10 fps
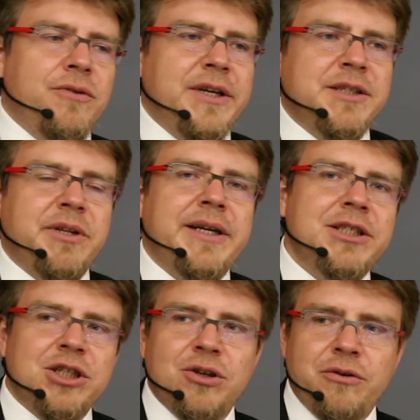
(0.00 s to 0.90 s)
the
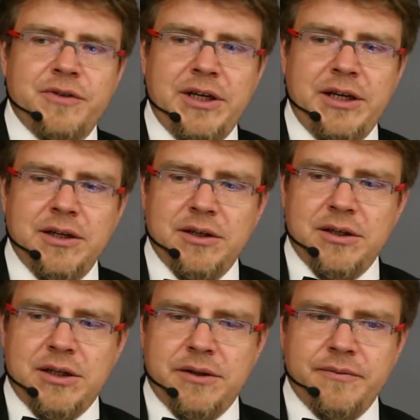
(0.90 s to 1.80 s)
explanation of the
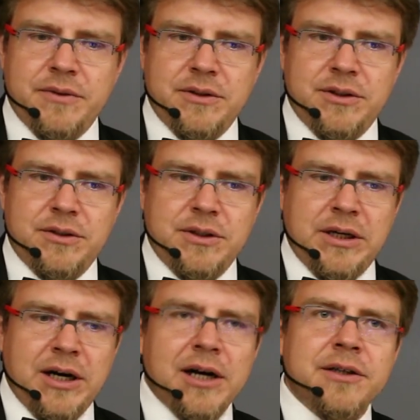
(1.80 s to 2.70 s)

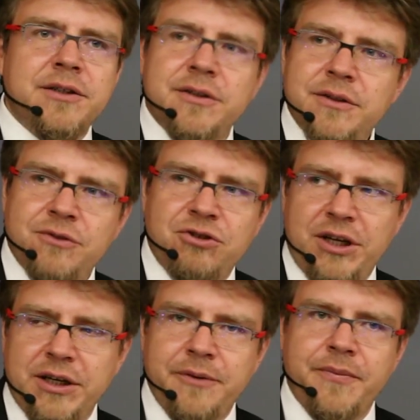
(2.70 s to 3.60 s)
card
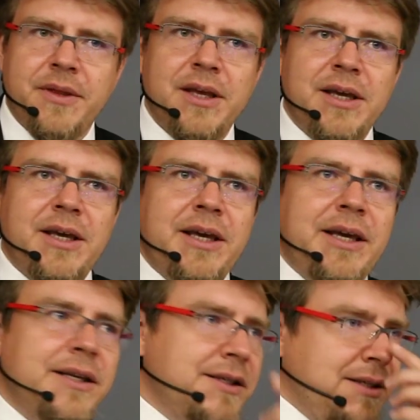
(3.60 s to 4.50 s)
trick
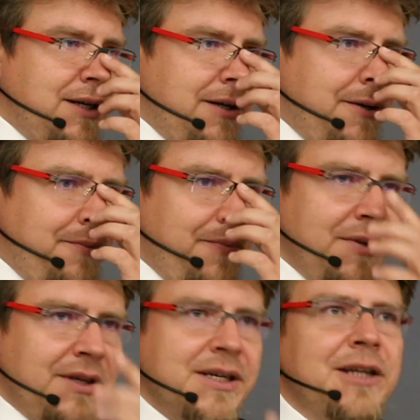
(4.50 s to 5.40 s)
is
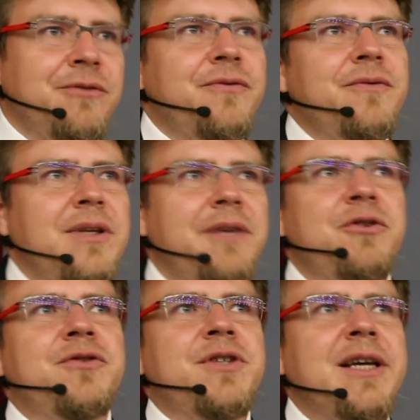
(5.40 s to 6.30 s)
kind of, if
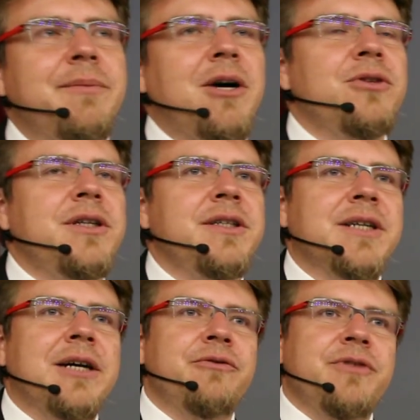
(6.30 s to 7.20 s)
you think about it, is
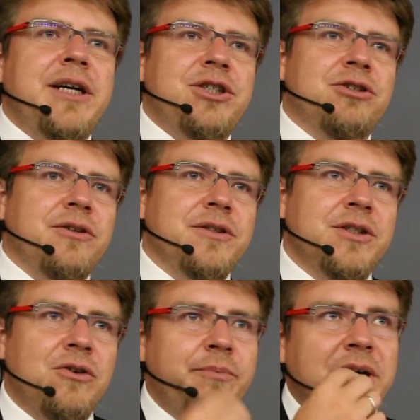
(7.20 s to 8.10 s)
kind of natural.
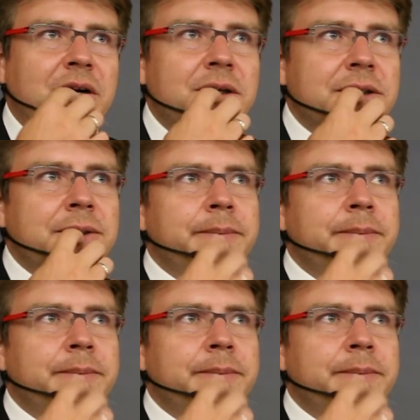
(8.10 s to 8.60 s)
So because